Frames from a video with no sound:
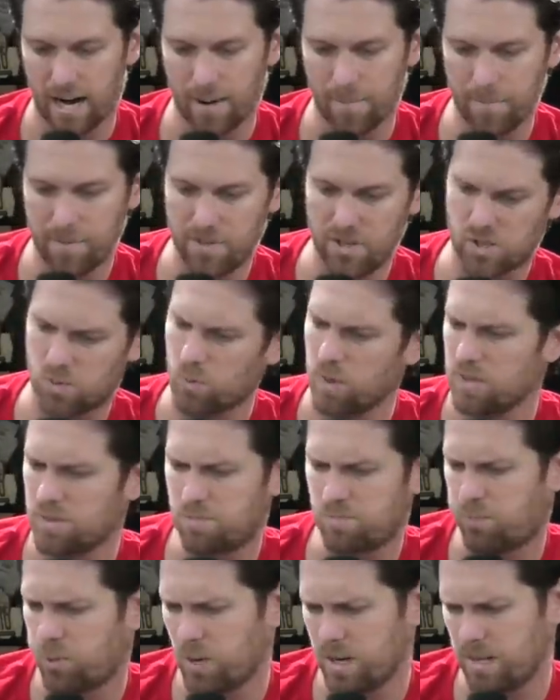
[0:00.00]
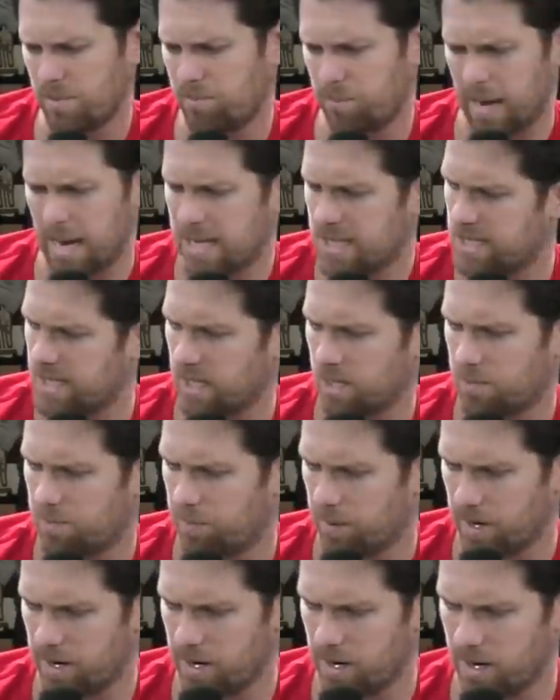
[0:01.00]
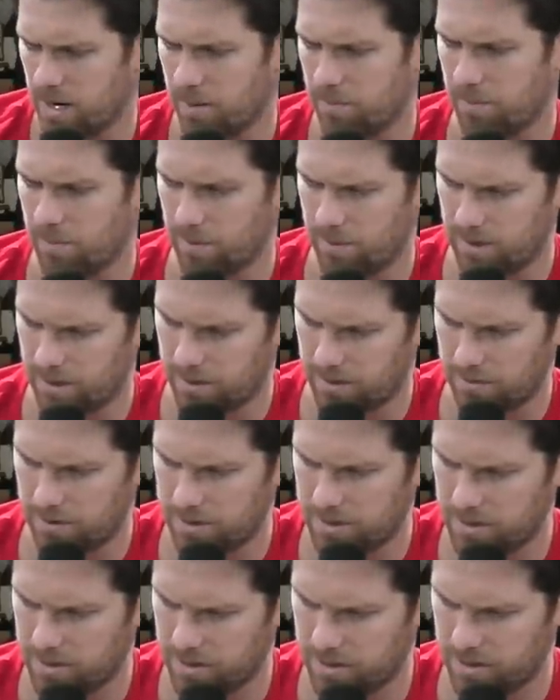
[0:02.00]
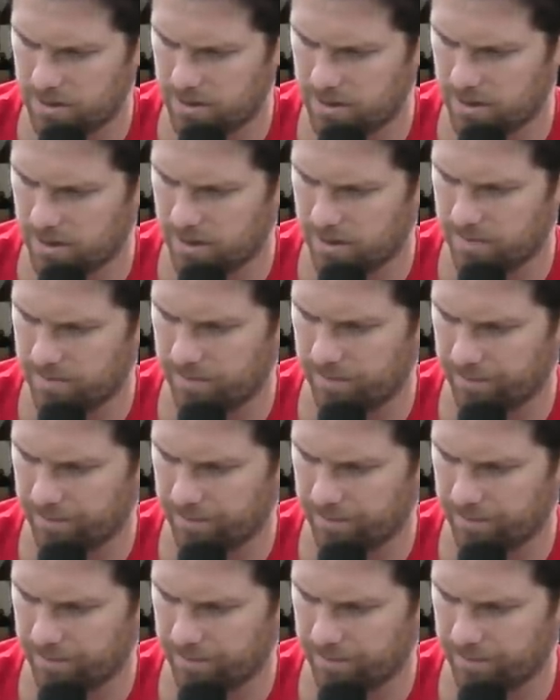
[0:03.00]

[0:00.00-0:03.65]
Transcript: This one's pretty basic, but what did I write down here?